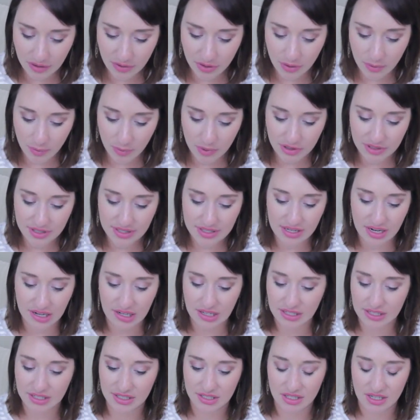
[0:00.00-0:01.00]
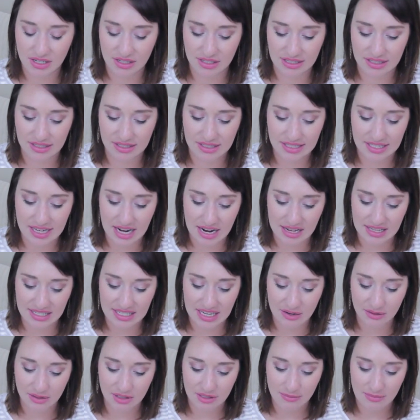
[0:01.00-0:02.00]
word succor stands
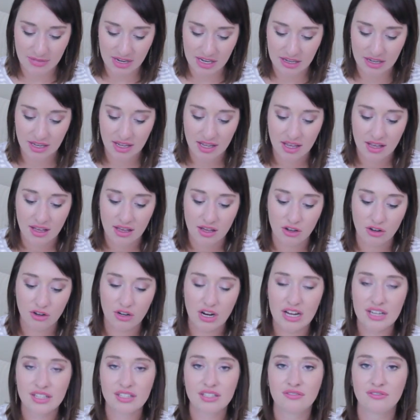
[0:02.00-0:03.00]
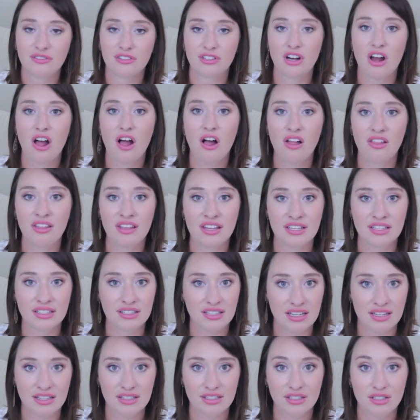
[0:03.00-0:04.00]
out to me. Christ suffered all these
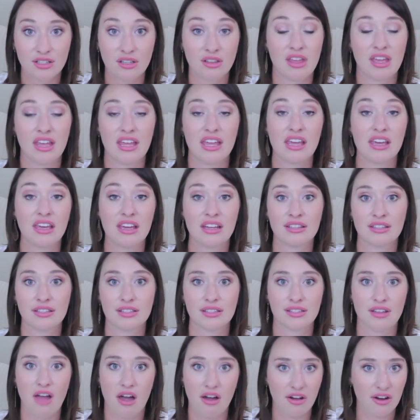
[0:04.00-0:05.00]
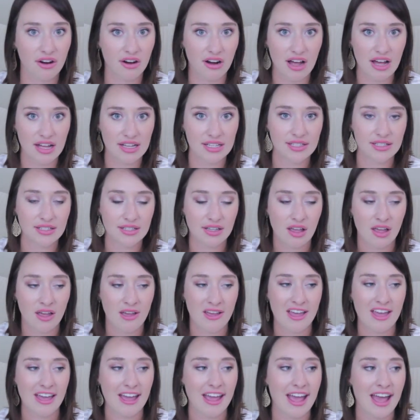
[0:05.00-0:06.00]
things so that he can succor us.
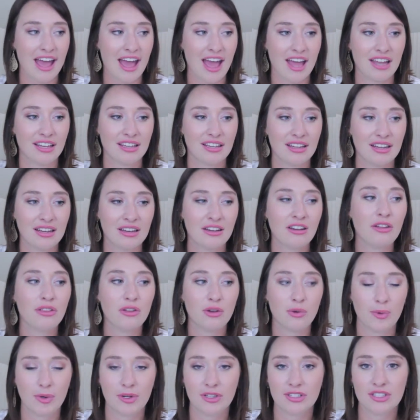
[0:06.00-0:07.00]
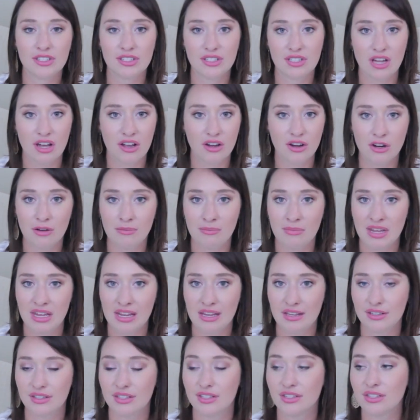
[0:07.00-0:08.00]
And in other words, succor
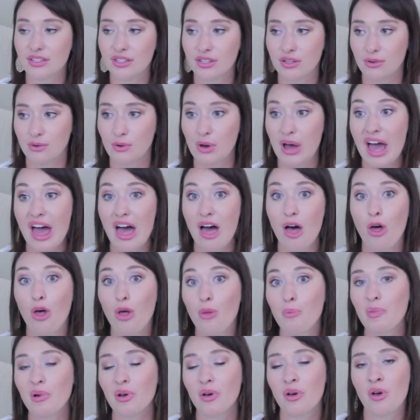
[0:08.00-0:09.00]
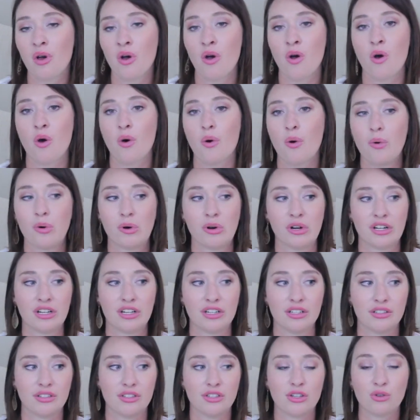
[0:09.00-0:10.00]
means to help
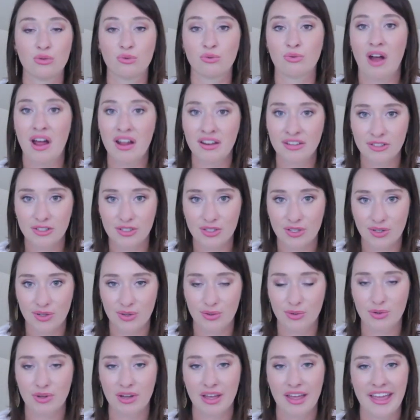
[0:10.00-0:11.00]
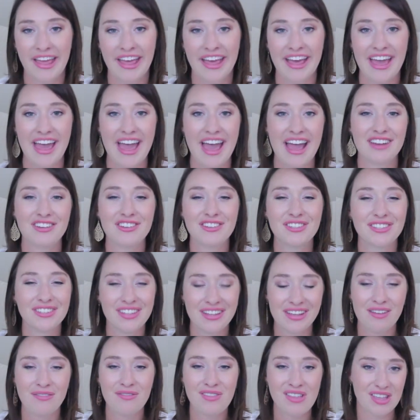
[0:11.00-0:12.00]
or to run to. I just
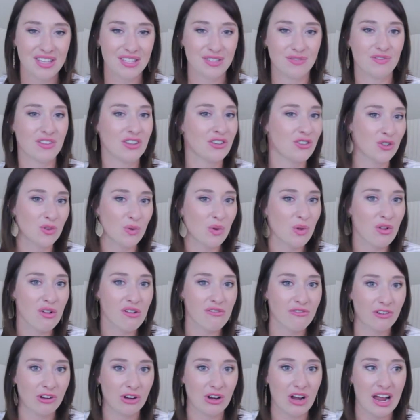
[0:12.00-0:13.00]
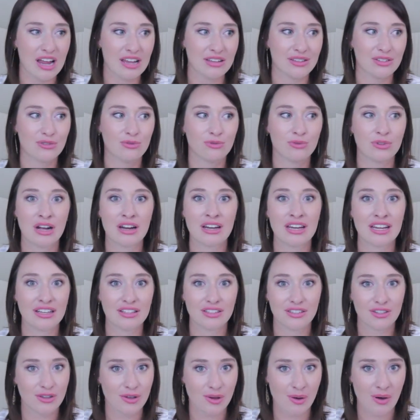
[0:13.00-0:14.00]
think of this visual of Christ running
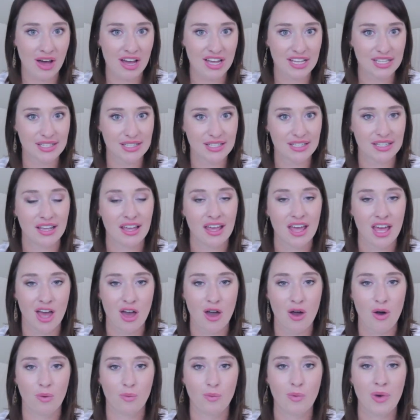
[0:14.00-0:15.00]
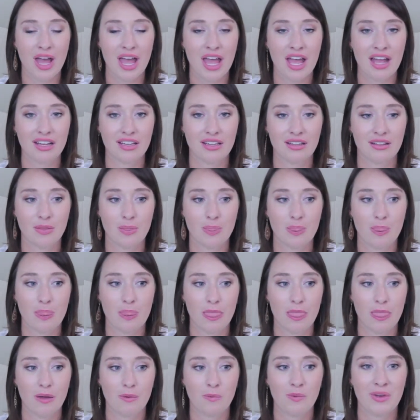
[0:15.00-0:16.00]
to us when
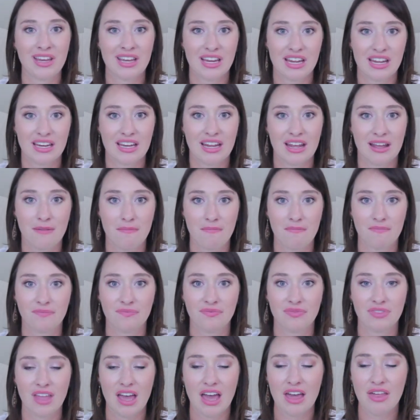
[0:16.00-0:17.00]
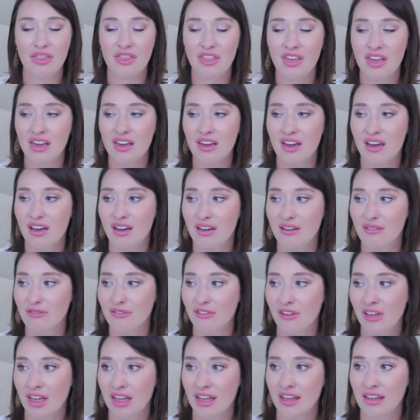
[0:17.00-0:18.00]
we need him. I think of
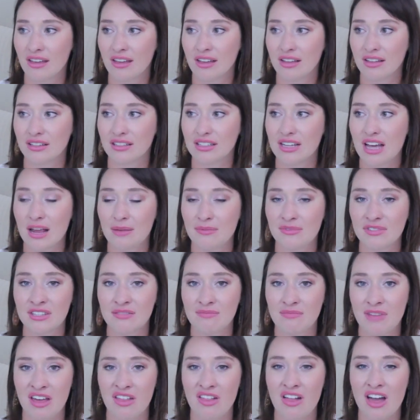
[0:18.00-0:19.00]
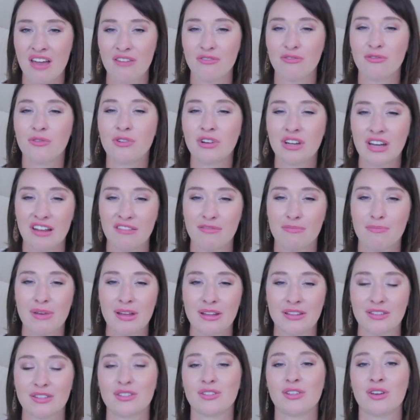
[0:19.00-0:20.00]
times in my life when I've
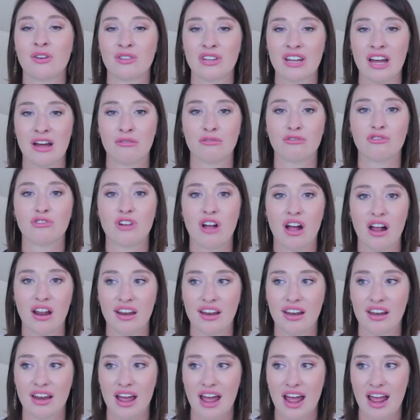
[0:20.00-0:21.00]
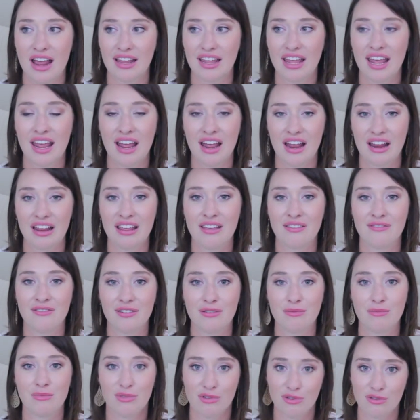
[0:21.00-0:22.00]
been so downtrodden, I can't
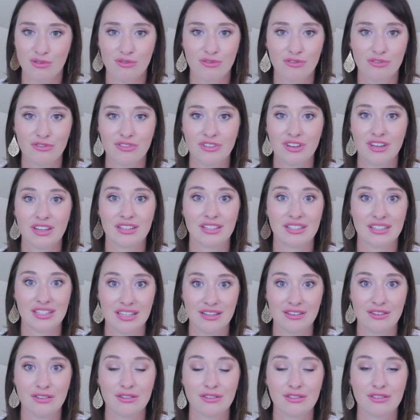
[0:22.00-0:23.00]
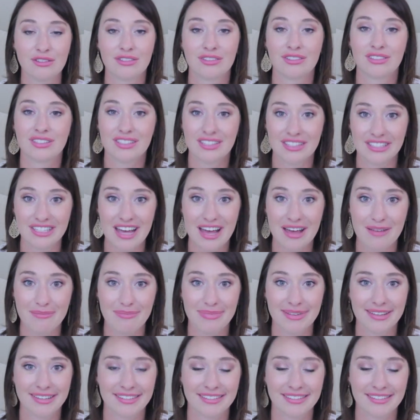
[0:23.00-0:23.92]
even move a single step.